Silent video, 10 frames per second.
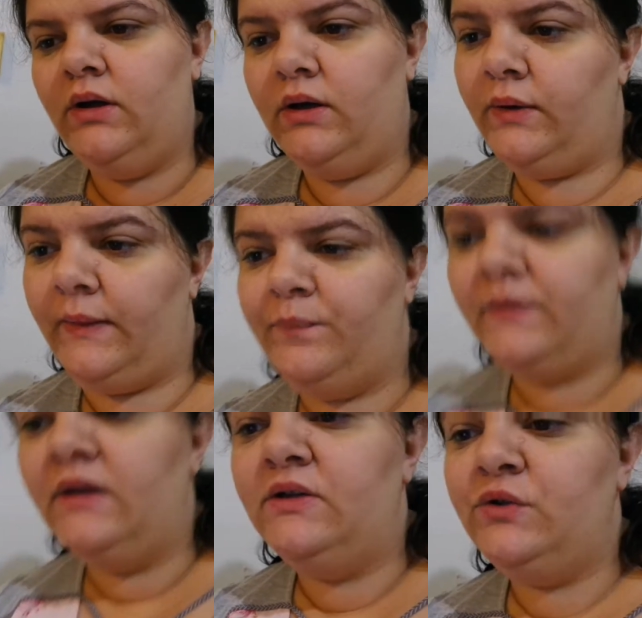Okay.
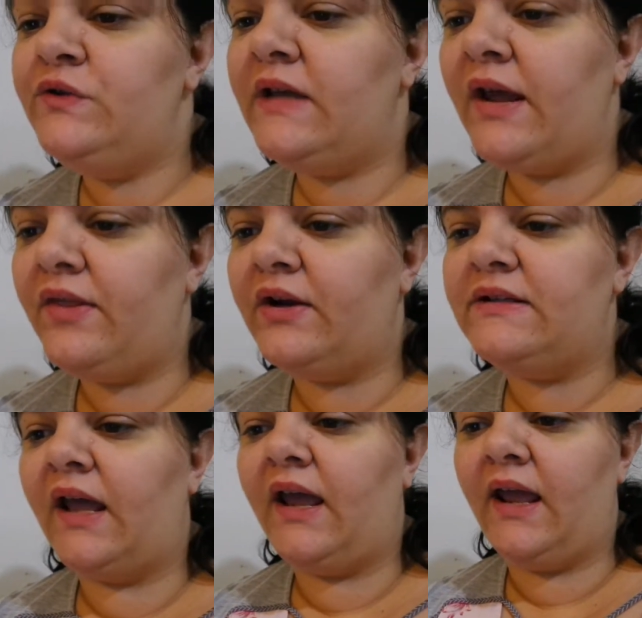Tuesday,
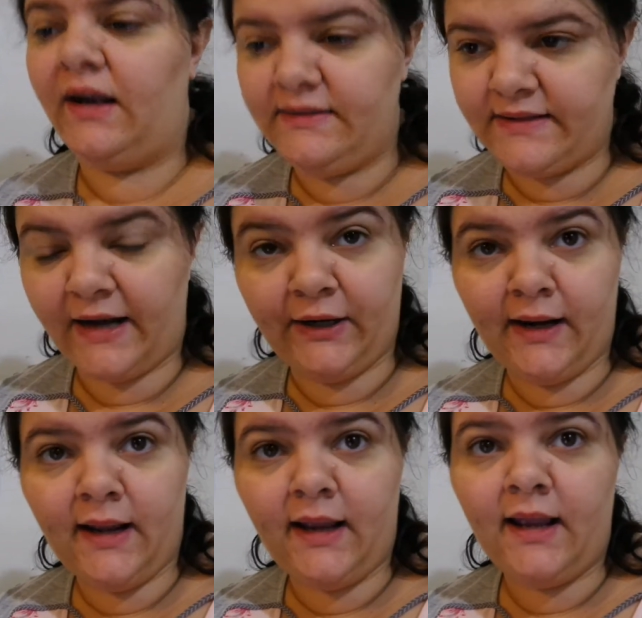Thursday, and
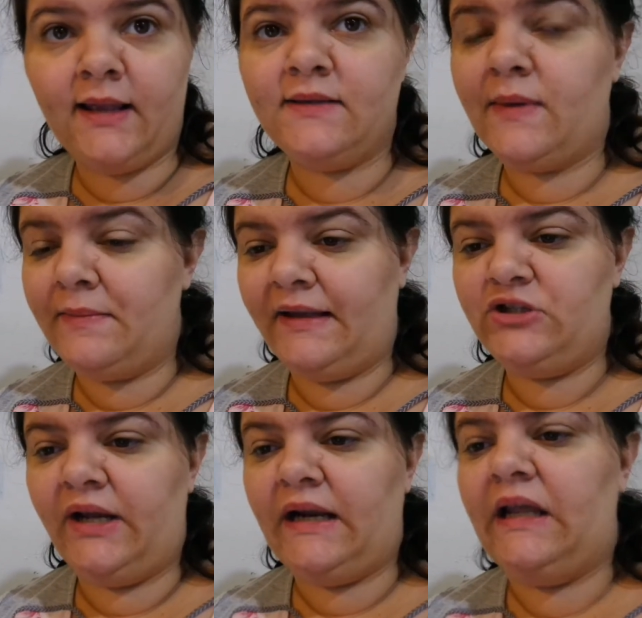Saturday is my main
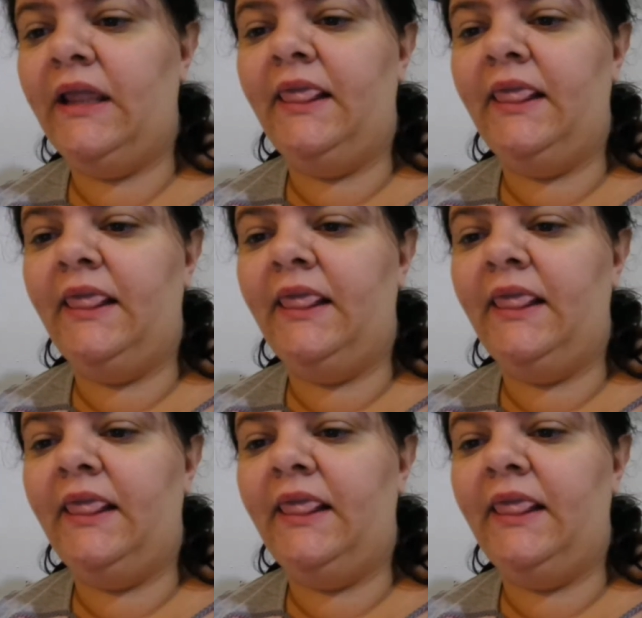channel,